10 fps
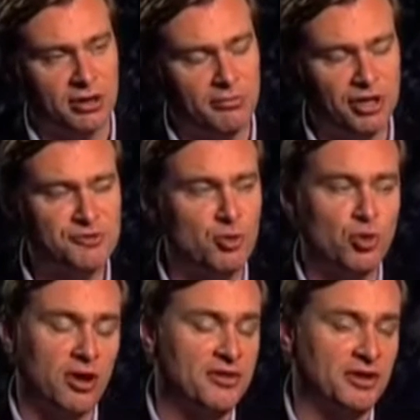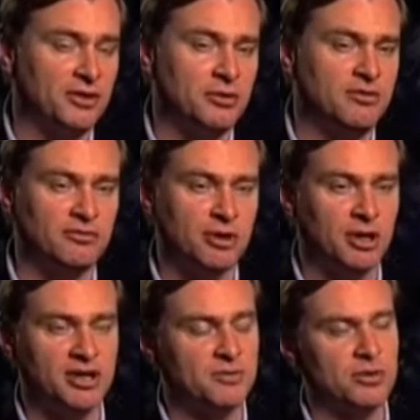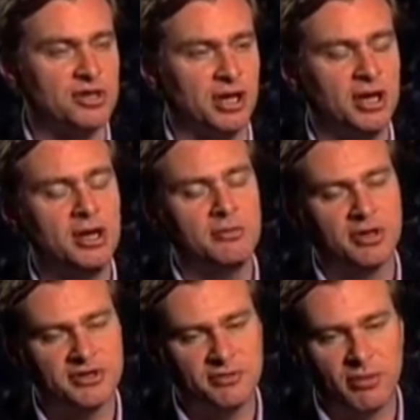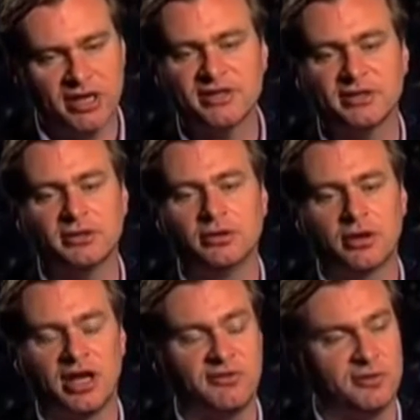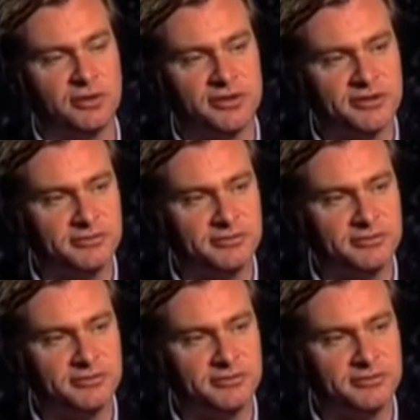Much more, I think, than you even realize watching it, because he makes it look effortless.